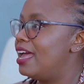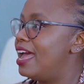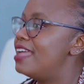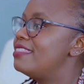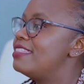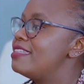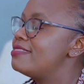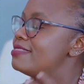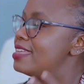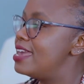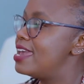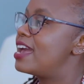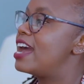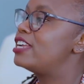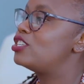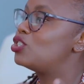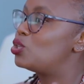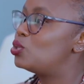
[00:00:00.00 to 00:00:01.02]
and then they
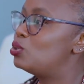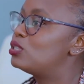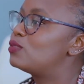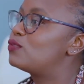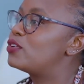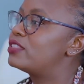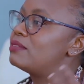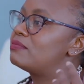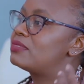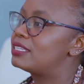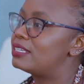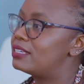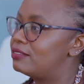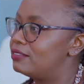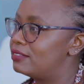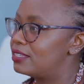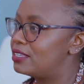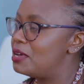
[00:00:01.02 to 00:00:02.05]
can choose for
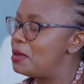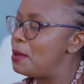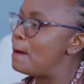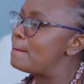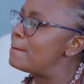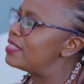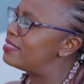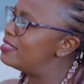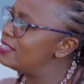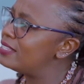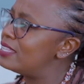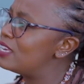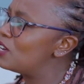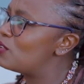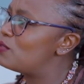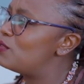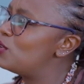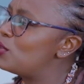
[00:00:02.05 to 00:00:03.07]
themselves. But this
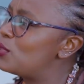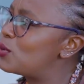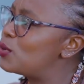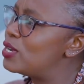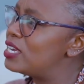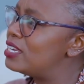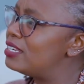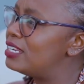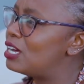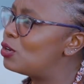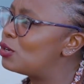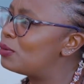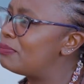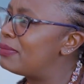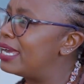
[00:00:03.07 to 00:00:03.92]
thing of you throwing it down